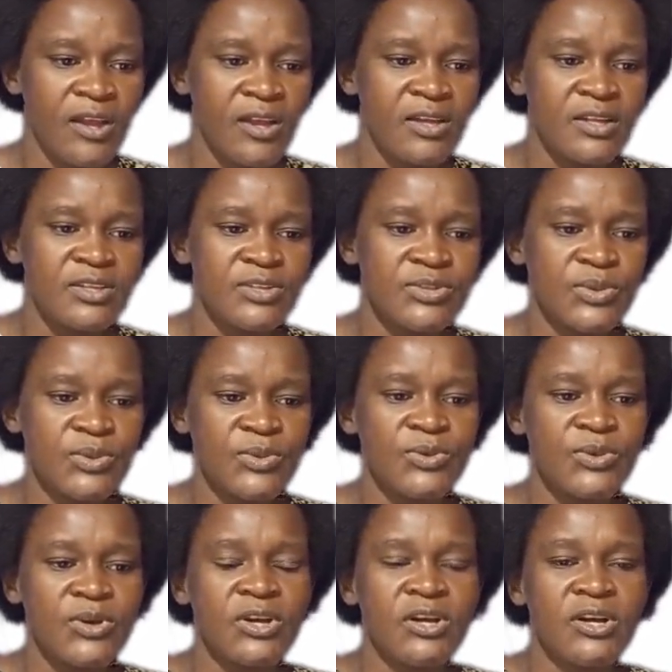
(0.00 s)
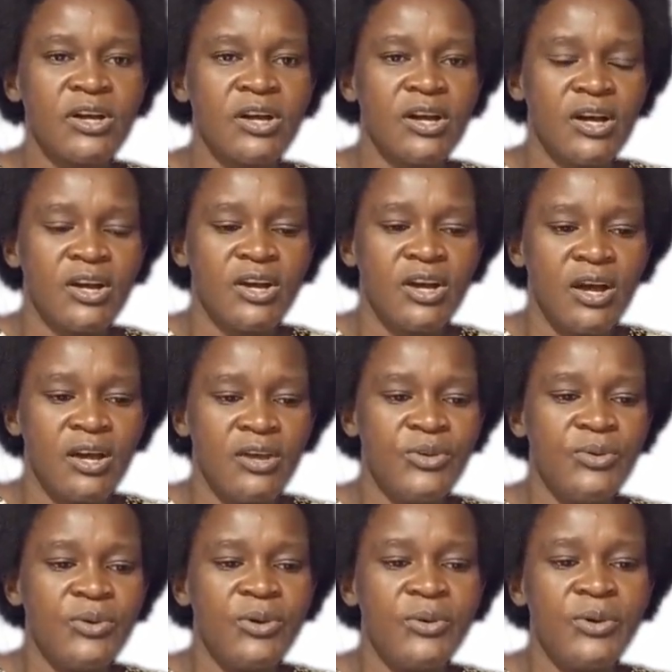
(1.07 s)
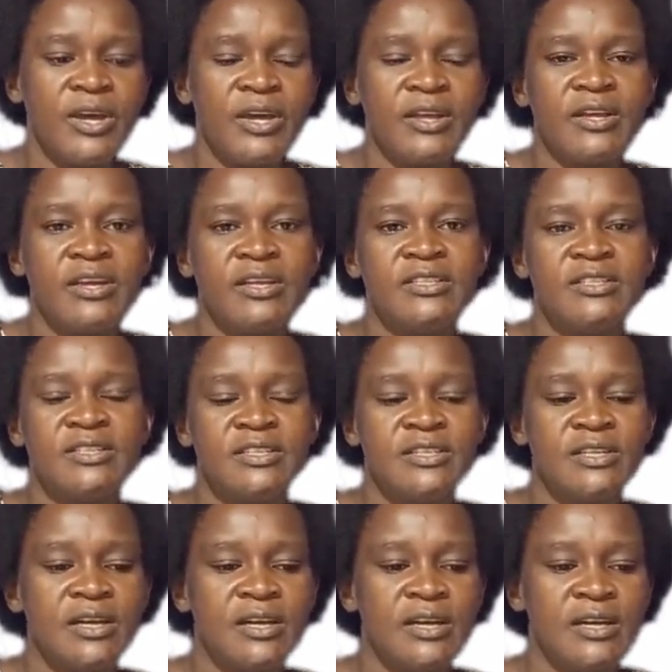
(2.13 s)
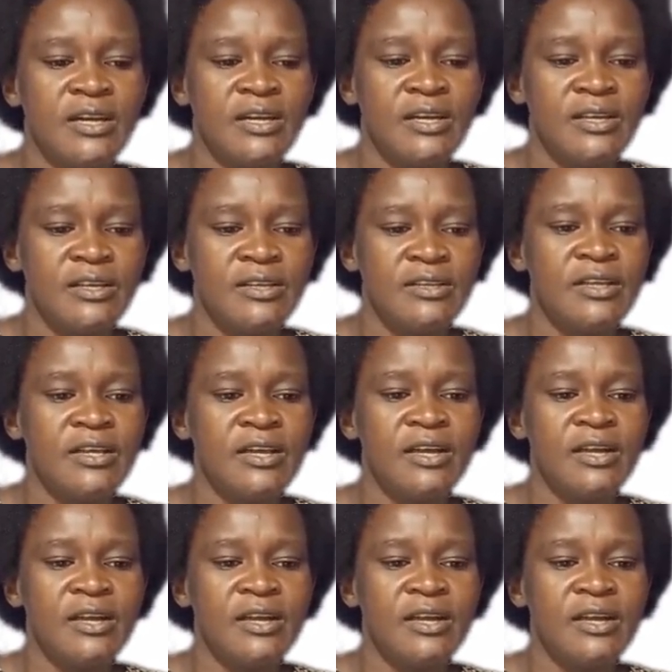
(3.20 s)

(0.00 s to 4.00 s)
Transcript: So you are aware that there are